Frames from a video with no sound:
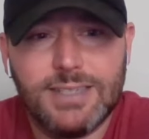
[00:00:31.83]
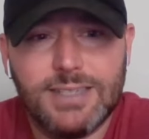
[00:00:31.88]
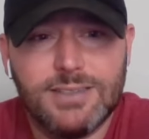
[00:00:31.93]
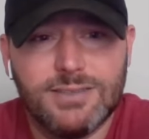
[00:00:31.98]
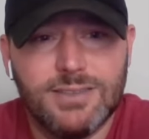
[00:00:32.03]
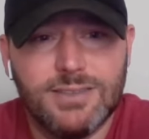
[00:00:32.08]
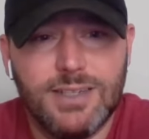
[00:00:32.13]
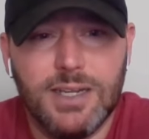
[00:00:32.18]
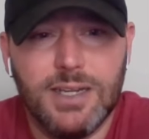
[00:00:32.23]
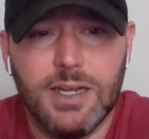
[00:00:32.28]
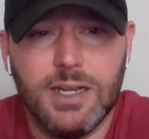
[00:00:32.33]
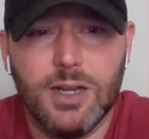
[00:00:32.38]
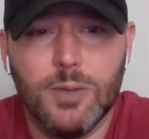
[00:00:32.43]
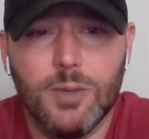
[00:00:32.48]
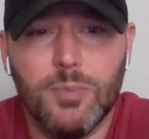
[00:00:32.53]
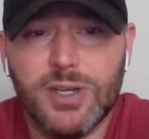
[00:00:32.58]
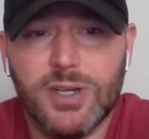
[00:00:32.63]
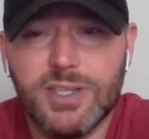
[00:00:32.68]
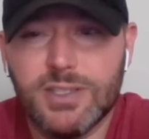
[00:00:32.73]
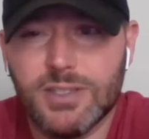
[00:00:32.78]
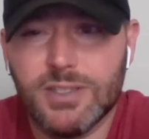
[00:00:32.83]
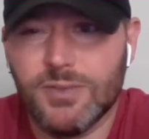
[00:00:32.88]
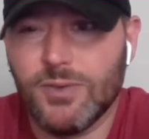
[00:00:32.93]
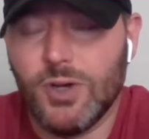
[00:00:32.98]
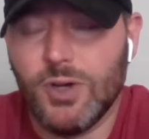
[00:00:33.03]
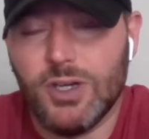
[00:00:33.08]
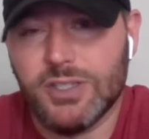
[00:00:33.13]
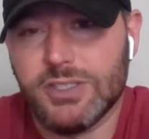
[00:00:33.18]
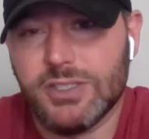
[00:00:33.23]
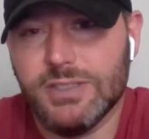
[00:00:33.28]
act in an abundance
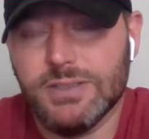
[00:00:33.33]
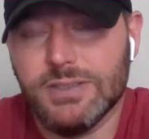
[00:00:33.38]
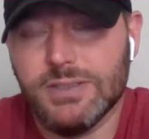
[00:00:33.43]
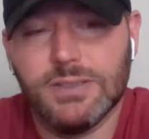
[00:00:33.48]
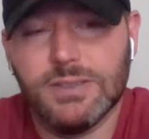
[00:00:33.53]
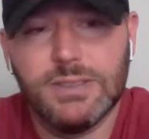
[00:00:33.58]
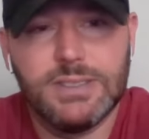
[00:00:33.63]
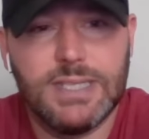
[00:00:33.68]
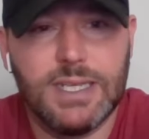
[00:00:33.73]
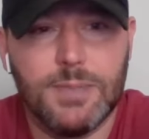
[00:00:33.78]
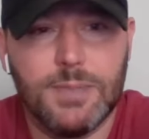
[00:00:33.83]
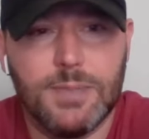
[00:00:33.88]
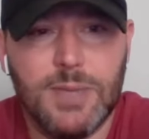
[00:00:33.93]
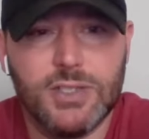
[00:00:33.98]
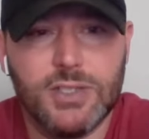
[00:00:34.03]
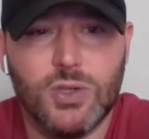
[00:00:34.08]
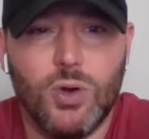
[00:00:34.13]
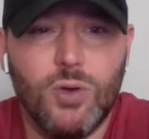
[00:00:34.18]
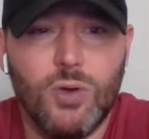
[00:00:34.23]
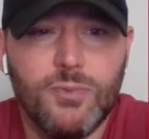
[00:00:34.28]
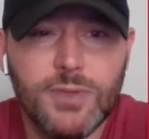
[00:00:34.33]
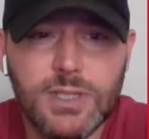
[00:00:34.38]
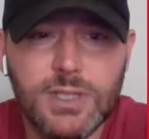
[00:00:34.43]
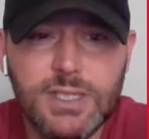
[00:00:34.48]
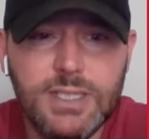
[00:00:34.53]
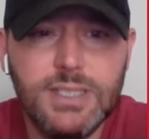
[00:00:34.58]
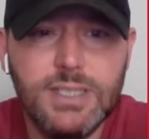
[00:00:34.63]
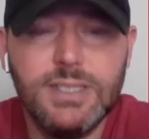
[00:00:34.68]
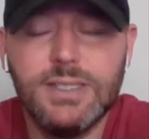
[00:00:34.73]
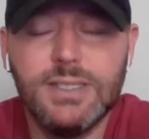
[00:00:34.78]
of caution, take him out. So
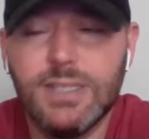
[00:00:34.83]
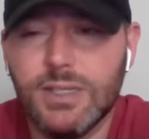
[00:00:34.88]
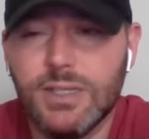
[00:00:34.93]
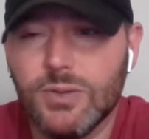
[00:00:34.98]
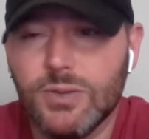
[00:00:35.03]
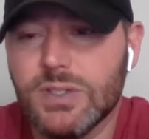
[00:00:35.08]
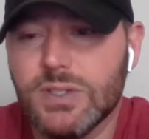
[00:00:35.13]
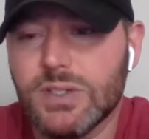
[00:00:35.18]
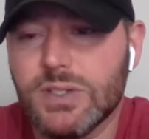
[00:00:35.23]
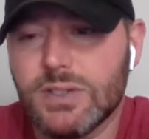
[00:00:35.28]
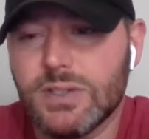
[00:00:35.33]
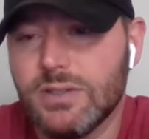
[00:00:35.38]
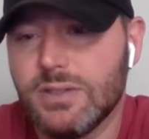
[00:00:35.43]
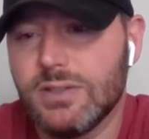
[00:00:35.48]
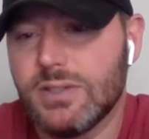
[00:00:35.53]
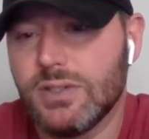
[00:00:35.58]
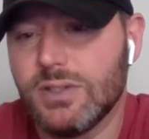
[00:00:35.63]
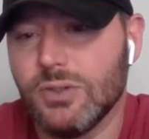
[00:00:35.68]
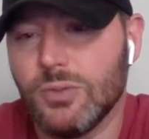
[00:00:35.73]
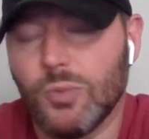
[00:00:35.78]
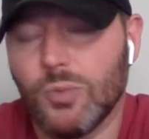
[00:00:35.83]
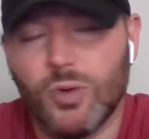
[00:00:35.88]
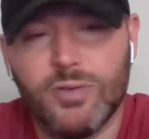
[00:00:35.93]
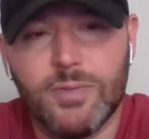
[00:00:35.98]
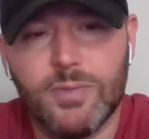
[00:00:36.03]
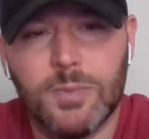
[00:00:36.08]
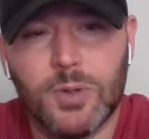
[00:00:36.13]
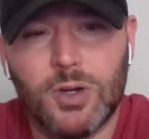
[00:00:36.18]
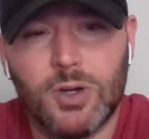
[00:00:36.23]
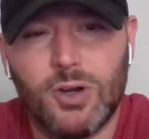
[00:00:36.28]
hopefully it was still
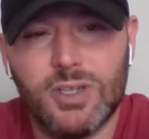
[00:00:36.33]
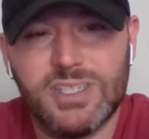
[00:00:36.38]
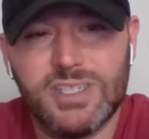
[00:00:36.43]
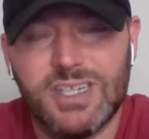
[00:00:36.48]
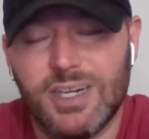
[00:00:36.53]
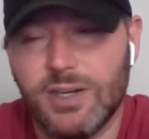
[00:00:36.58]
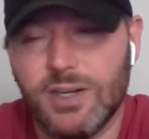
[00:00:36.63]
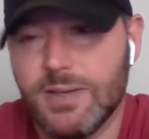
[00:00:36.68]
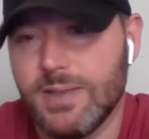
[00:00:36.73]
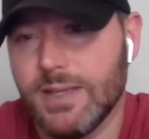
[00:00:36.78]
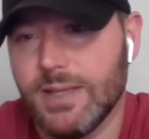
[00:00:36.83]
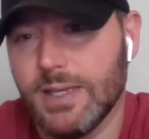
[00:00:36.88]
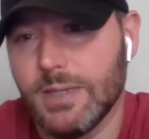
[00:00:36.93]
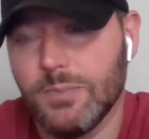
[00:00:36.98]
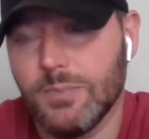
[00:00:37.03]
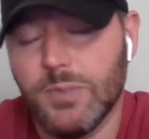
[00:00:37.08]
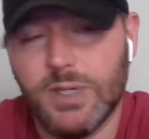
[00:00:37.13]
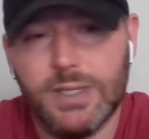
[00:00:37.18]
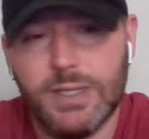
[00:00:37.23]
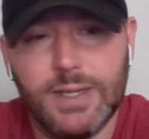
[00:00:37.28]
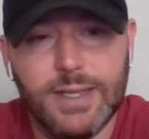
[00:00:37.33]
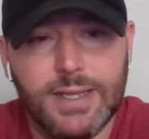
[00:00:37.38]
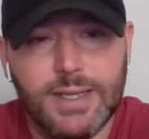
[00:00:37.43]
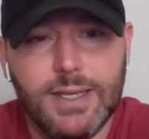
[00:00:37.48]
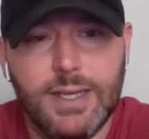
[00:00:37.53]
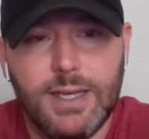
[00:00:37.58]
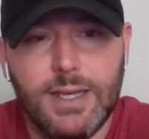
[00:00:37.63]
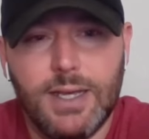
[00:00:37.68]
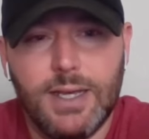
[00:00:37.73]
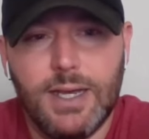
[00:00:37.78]
more of a precautionary thing, but
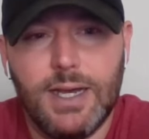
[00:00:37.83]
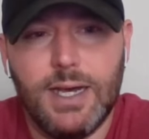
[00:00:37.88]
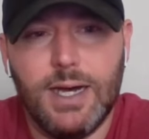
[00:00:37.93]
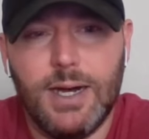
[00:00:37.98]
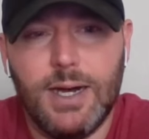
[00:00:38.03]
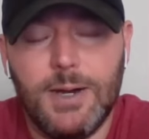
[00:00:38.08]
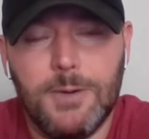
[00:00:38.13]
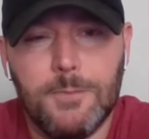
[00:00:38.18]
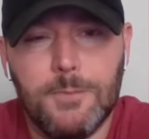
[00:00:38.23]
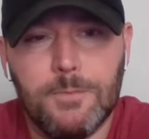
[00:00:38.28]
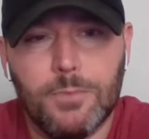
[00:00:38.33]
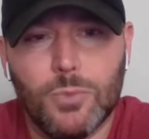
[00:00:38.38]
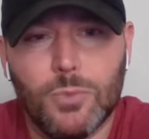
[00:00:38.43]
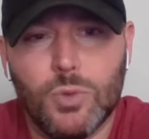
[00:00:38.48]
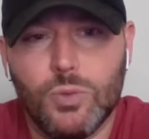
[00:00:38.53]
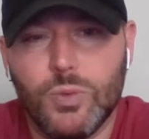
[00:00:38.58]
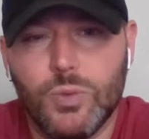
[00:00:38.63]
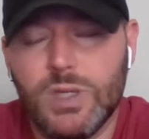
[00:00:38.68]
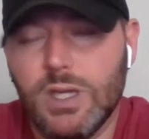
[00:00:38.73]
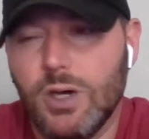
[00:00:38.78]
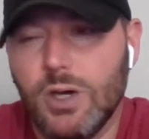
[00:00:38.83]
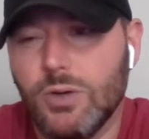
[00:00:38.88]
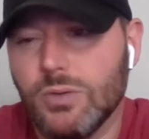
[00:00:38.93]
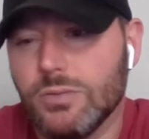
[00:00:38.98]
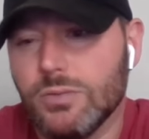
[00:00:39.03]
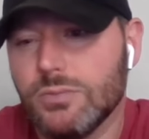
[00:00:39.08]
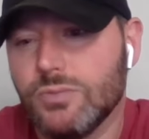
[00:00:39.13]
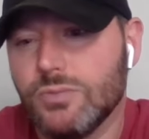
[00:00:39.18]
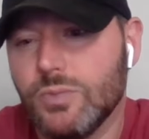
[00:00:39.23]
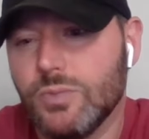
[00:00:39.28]
um, we
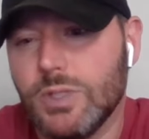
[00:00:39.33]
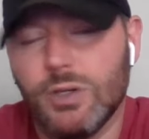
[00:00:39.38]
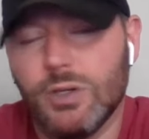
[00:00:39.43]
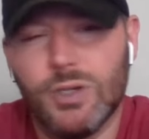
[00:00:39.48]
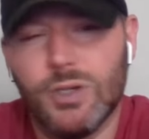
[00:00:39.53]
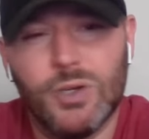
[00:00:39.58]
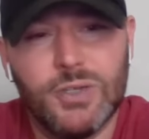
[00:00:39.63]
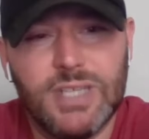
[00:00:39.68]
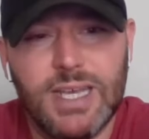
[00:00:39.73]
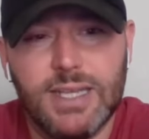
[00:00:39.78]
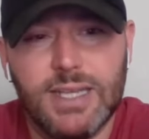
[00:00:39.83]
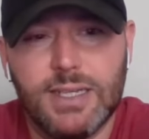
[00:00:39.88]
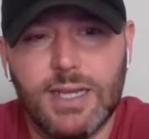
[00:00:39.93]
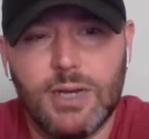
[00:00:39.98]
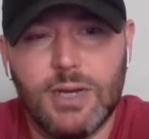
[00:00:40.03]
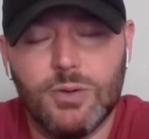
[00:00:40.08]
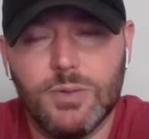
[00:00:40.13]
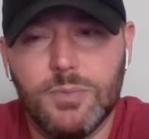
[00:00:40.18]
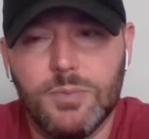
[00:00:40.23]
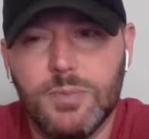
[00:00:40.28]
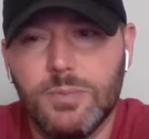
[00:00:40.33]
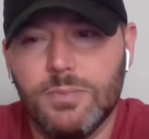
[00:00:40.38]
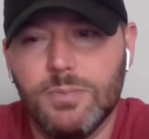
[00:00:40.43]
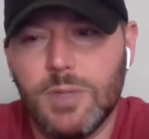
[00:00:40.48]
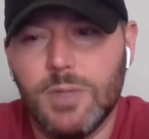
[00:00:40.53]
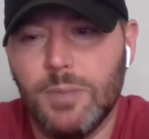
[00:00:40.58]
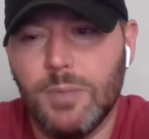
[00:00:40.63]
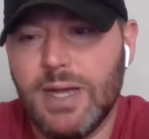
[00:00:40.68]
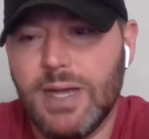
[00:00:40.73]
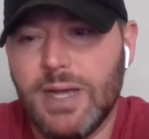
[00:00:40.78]
don't we don't know yet, and I would
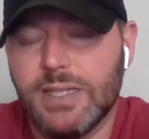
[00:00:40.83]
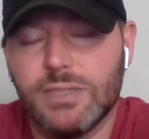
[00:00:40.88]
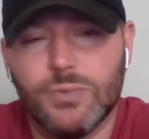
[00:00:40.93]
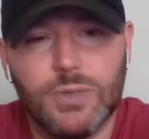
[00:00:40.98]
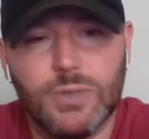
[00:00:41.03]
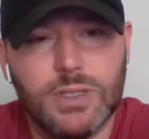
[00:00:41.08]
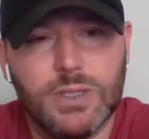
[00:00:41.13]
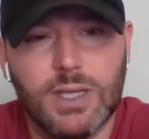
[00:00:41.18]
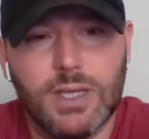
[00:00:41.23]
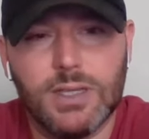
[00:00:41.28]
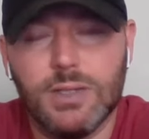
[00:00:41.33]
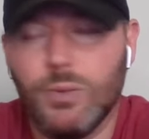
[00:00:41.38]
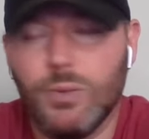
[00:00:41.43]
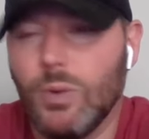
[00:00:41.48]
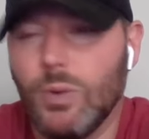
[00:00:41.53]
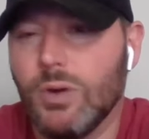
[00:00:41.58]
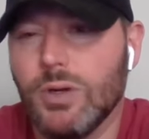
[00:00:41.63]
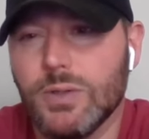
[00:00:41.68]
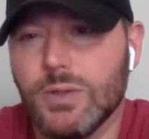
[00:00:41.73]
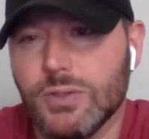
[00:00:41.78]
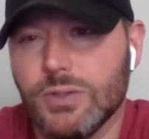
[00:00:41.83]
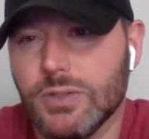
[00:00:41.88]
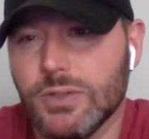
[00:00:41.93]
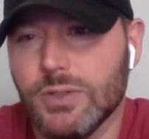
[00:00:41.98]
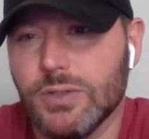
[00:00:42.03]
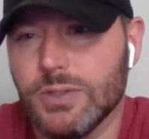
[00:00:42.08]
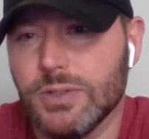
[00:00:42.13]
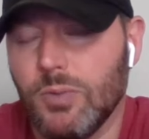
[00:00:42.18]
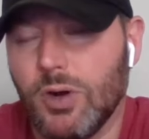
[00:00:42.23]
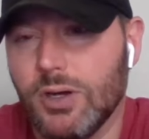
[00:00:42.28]
imagine we likely won't know
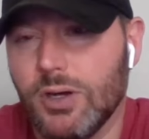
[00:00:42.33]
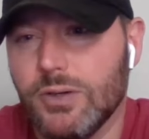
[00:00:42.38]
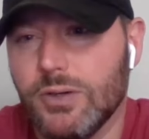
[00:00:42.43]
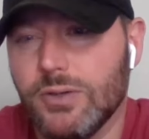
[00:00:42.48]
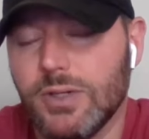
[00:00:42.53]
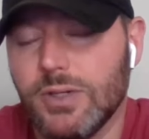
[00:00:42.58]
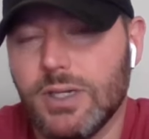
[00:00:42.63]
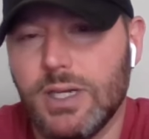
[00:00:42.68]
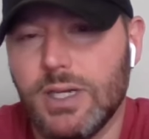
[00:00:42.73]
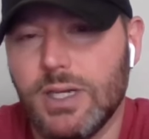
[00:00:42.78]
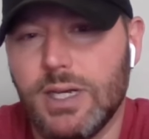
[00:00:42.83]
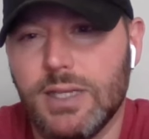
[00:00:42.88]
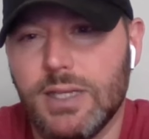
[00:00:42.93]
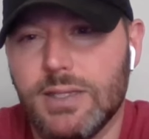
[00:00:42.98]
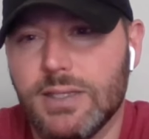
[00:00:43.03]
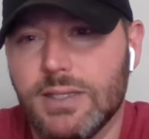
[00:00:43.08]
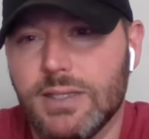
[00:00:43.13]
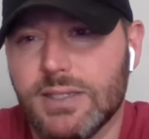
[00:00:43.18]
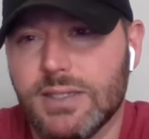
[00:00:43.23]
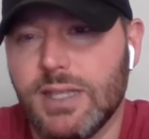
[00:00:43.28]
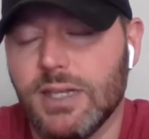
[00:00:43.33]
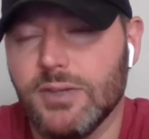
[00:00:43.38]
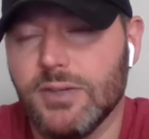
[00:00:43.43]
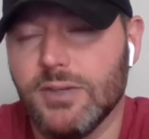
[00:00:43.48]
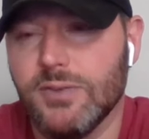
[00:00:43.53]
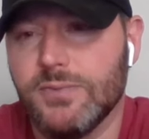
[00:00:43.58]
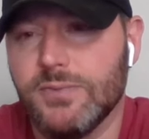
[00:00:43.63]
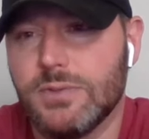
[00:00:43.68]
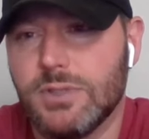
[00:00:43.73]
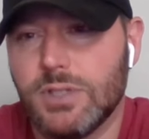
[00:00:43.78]
until tomorrow uh, the
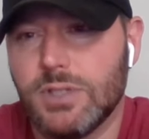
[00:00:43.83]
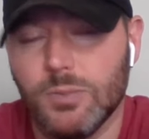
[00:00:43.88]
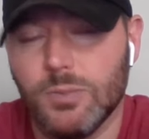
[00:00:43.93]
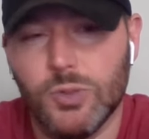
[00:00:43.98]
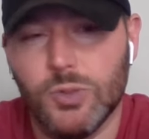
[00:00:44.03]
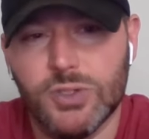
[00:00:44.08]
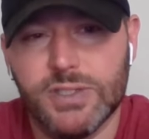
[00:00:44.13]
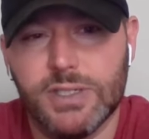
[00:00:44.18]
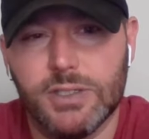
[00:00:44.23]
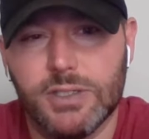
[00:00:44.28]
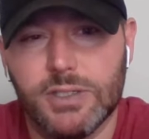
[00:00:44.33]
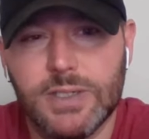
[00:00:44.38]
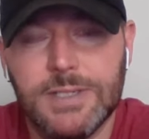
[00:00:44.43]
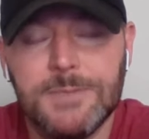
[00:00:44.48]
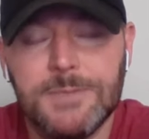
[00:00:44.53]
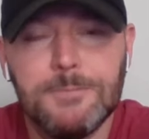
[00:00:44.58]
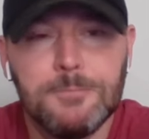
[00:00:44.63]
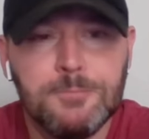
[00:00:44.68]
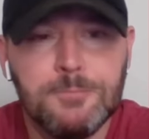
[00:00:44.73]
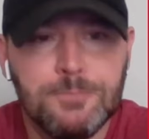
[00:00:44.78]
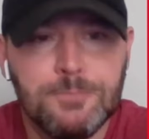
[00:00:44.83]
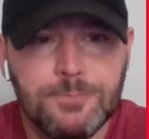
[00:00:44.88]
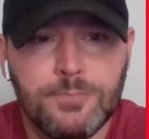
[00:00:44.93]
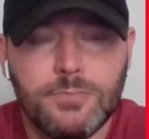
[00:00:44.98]
extent of Turnbull's injury.